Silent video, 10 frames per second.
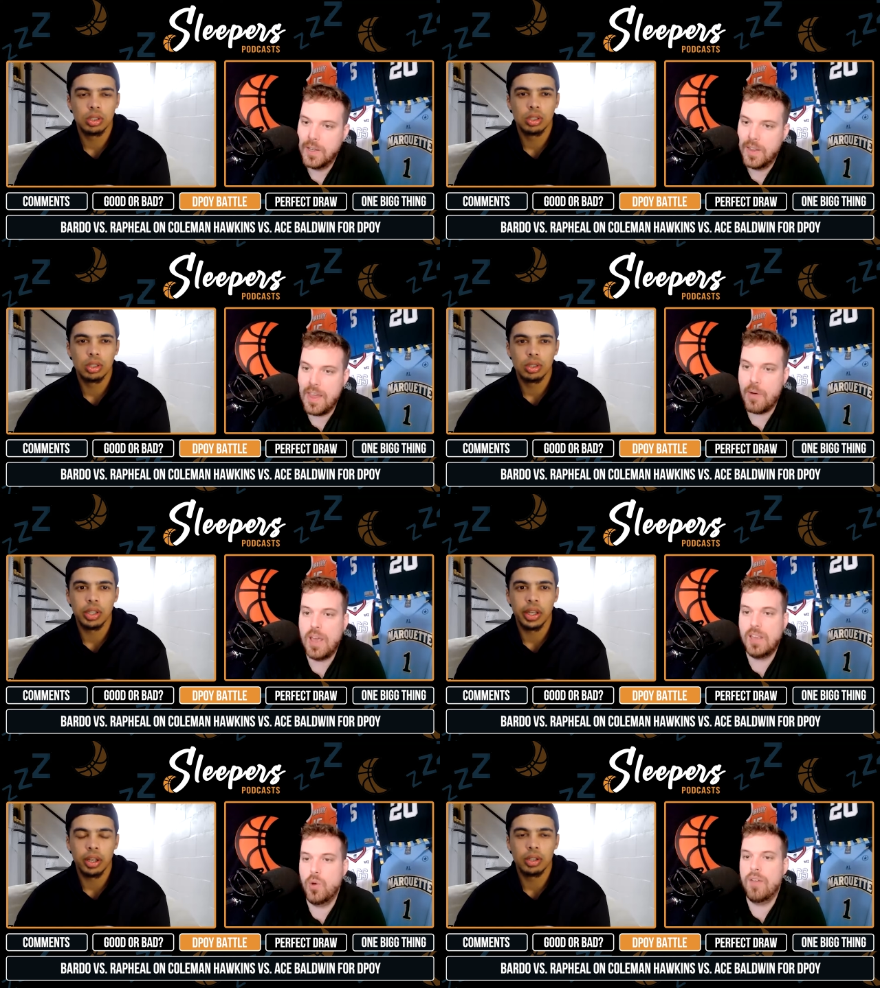Speaker 1: And that
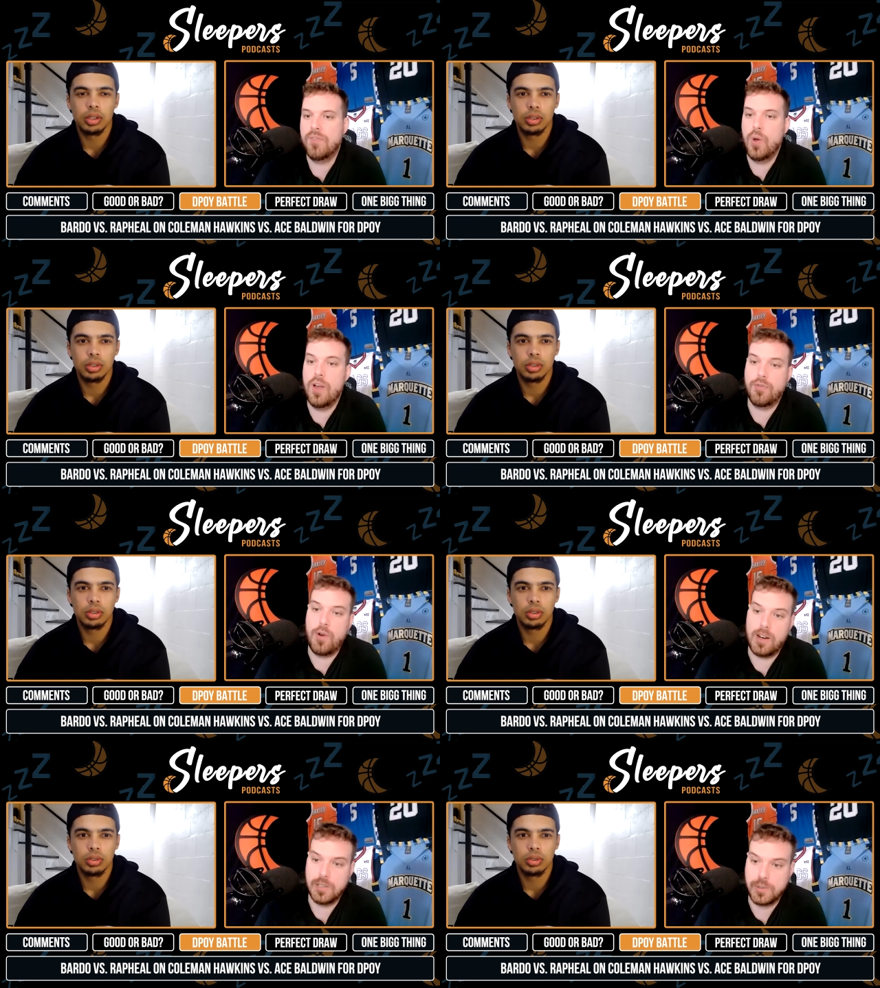way yeah. you have you have
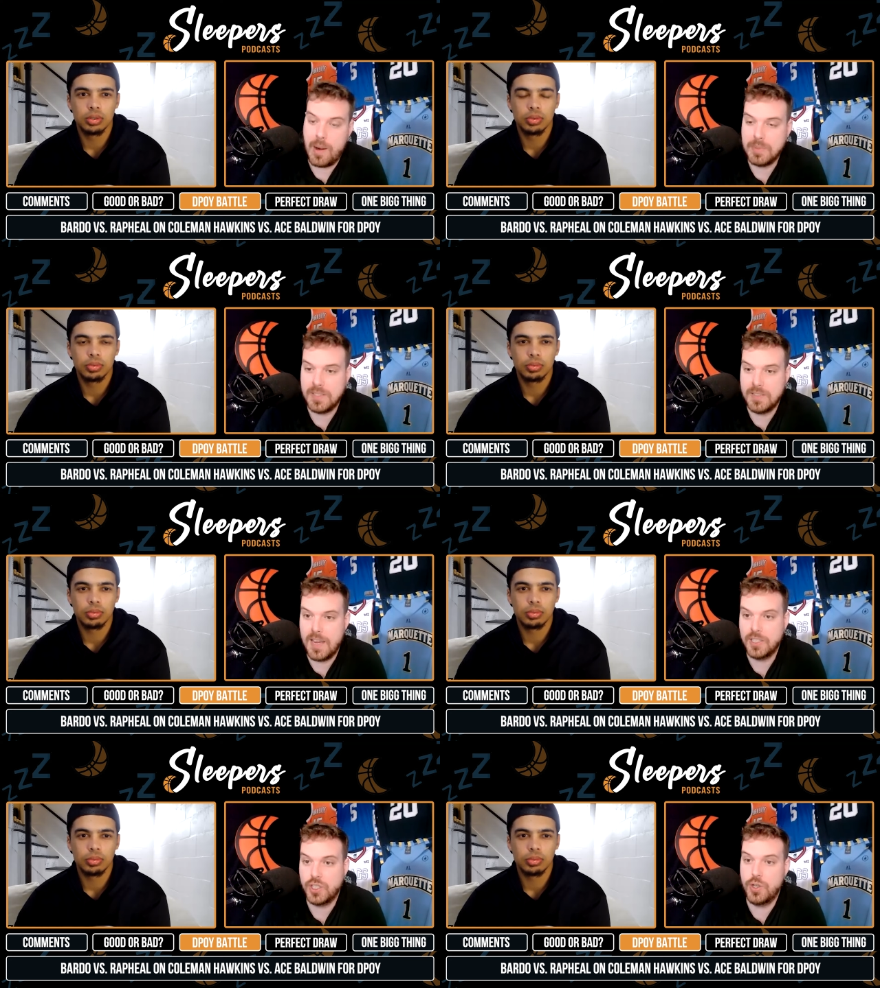Rutgers
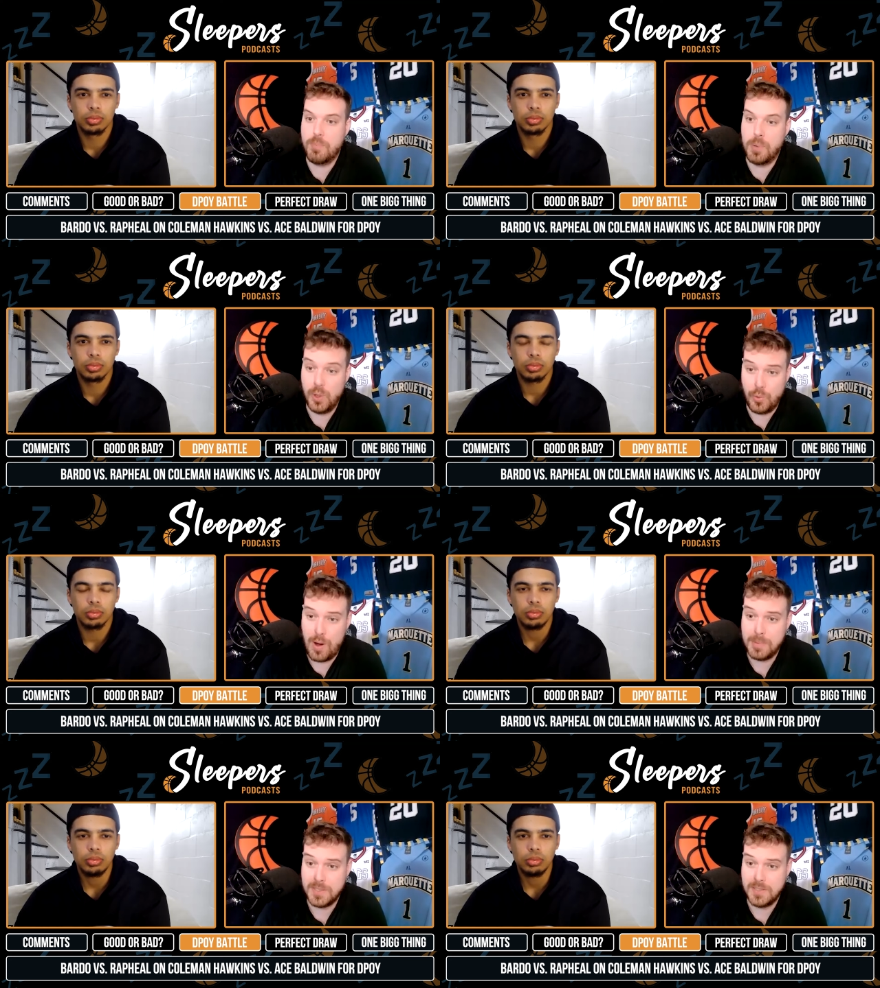representation, you have Purdue
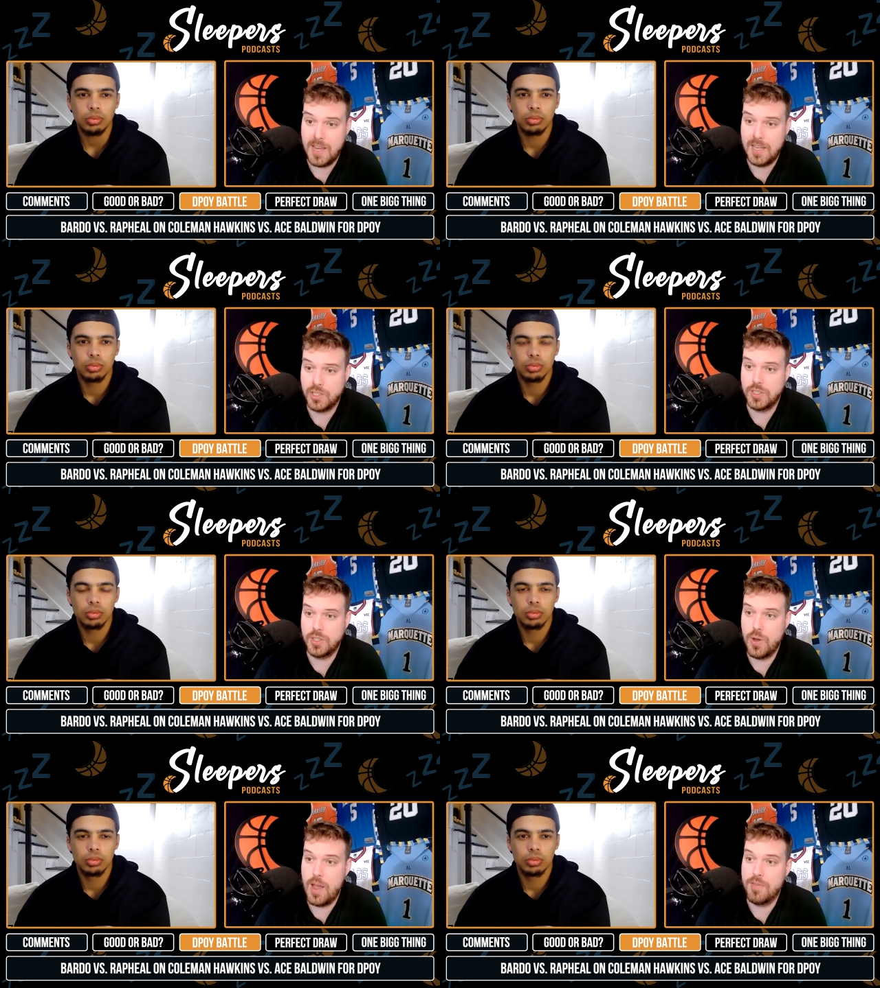representation,
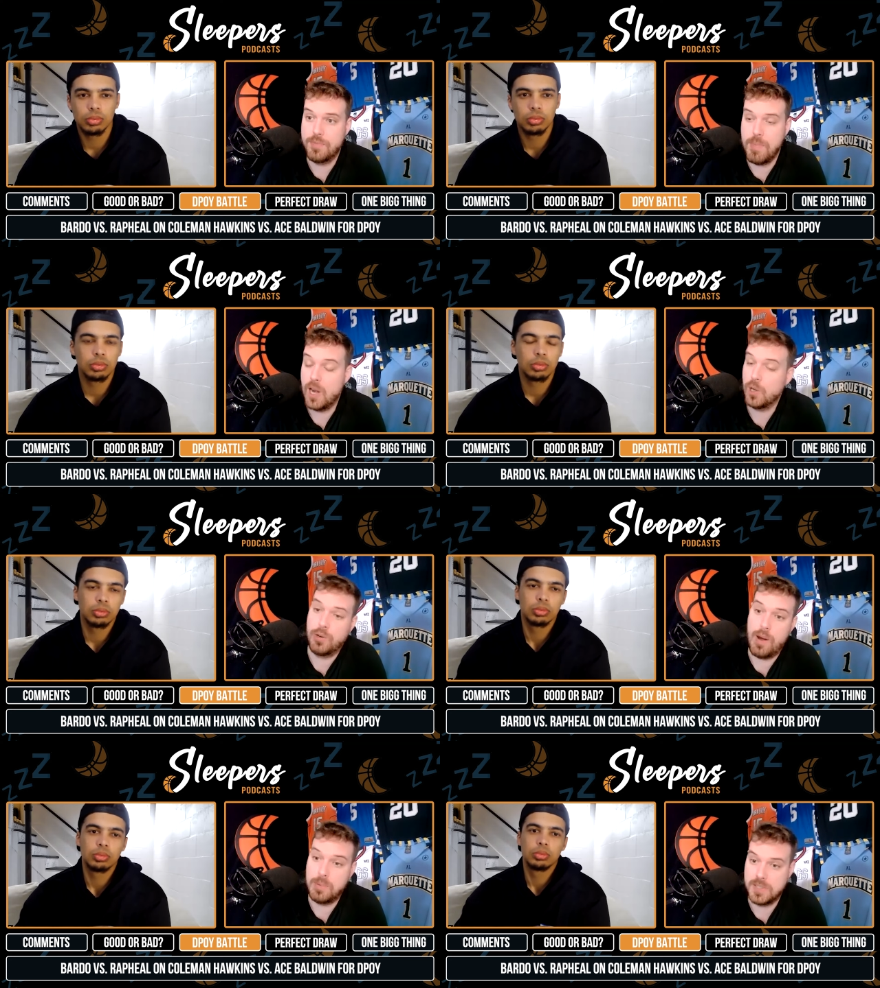you have
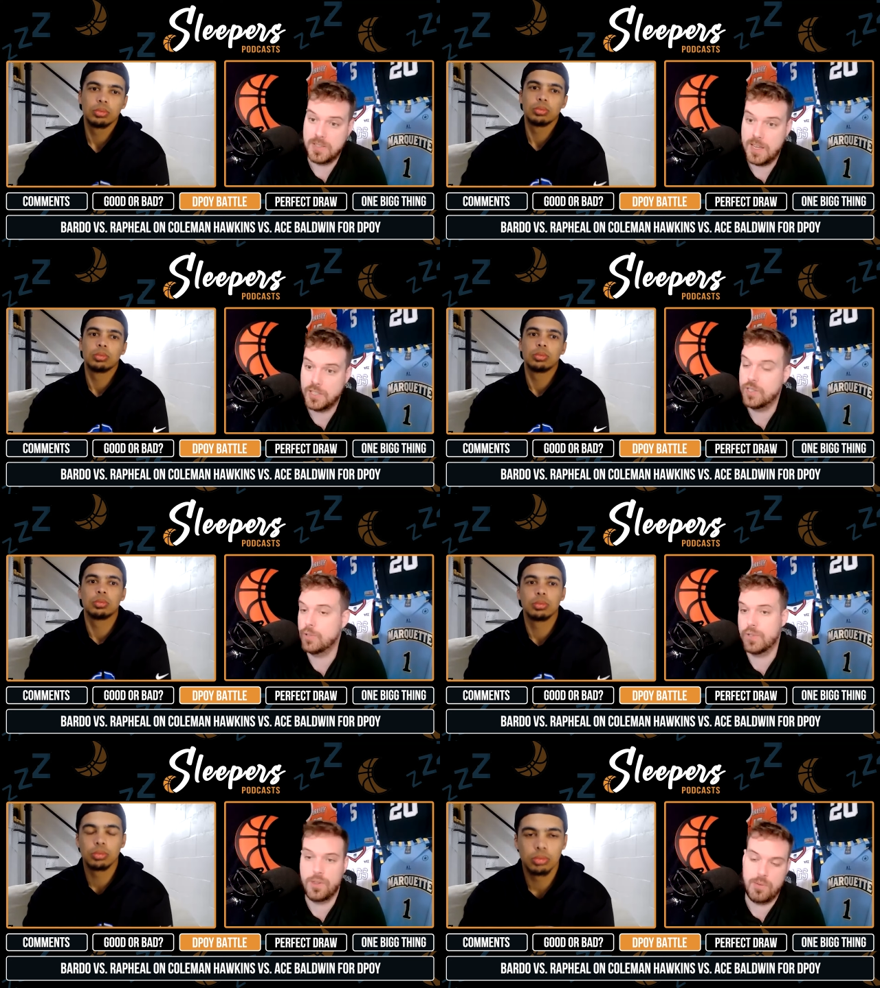Maryland representation.
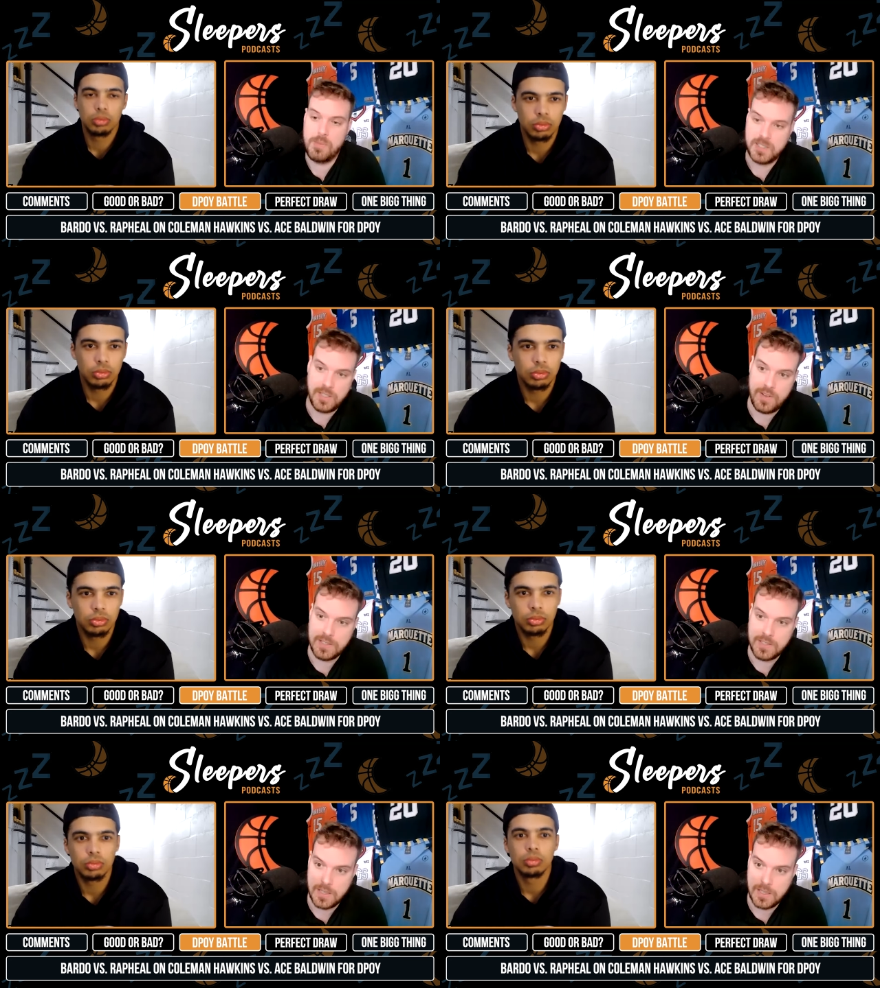Those are the three best
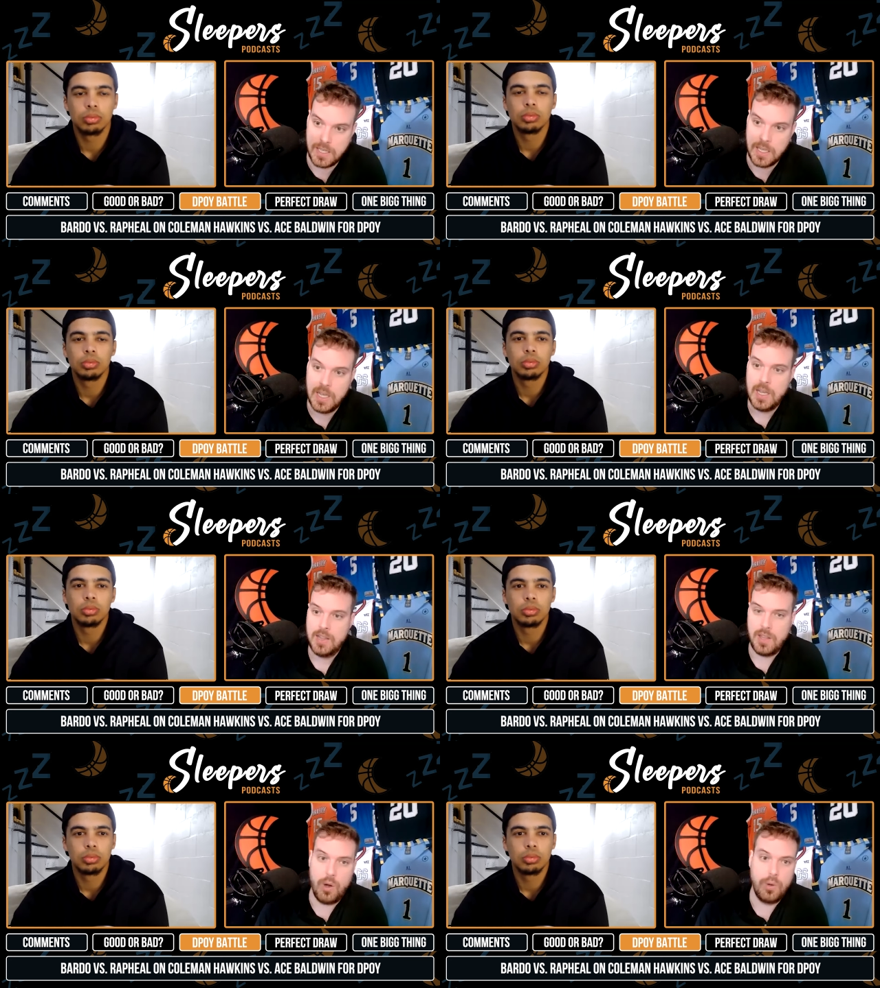defenses in the league.
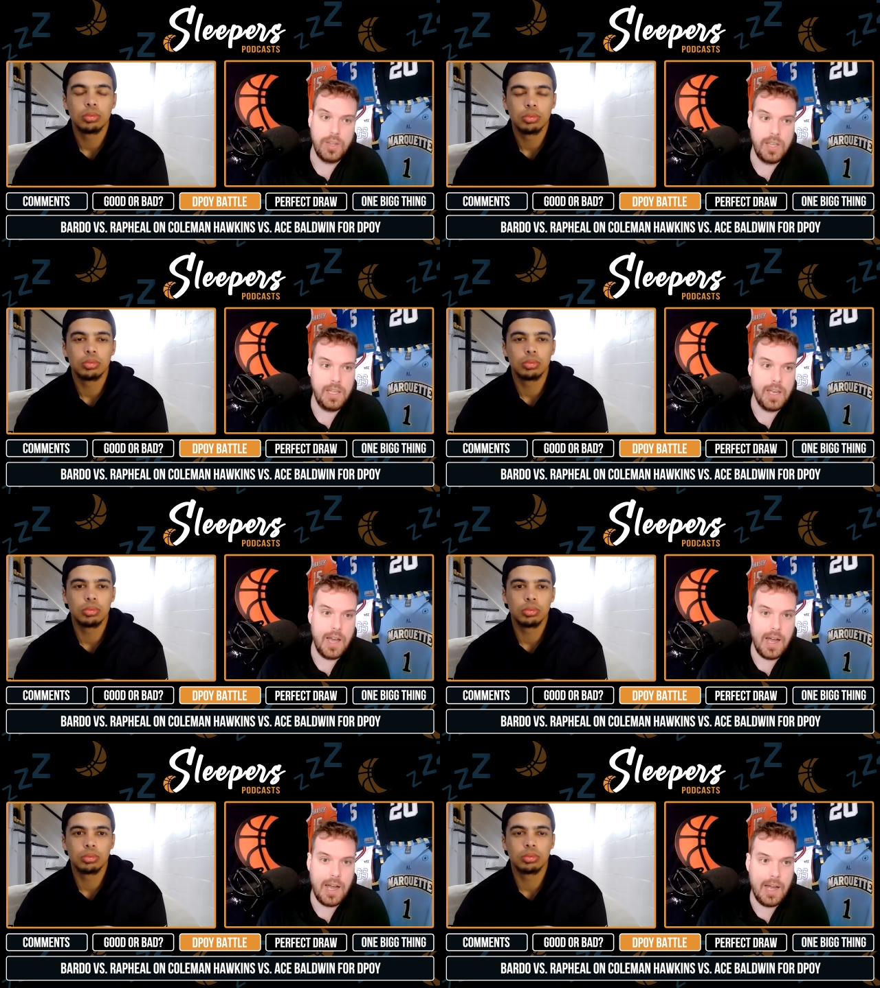The only
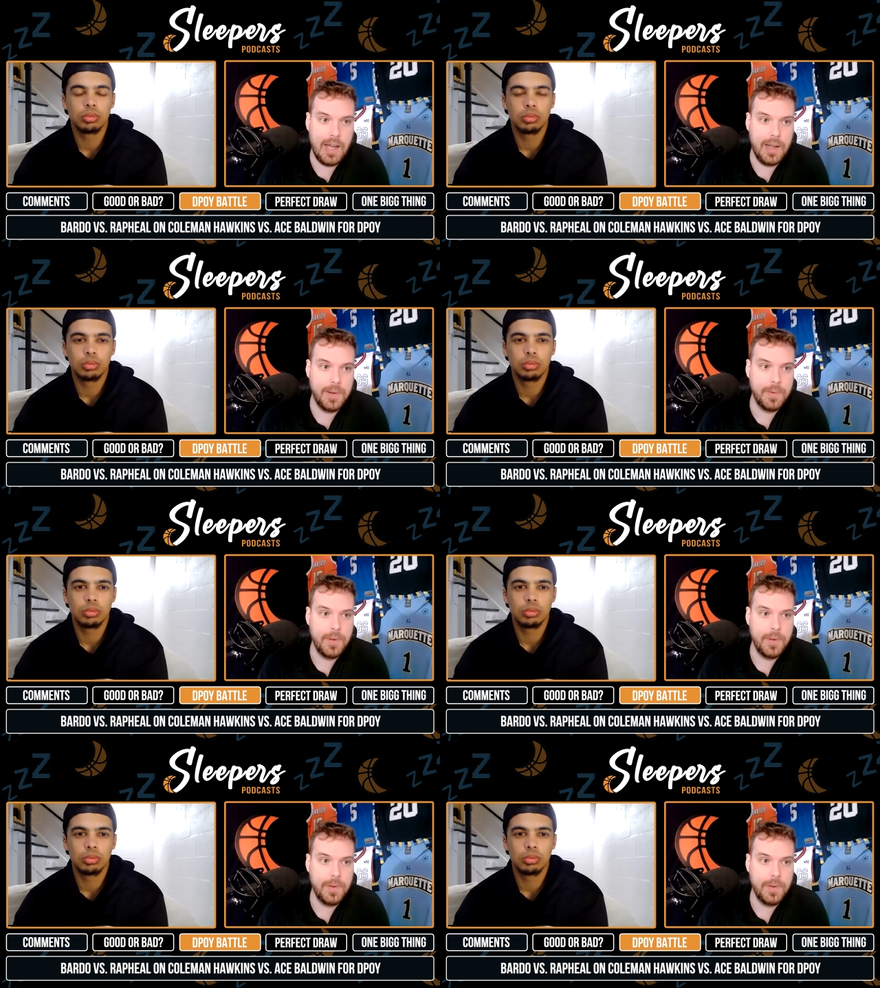uh,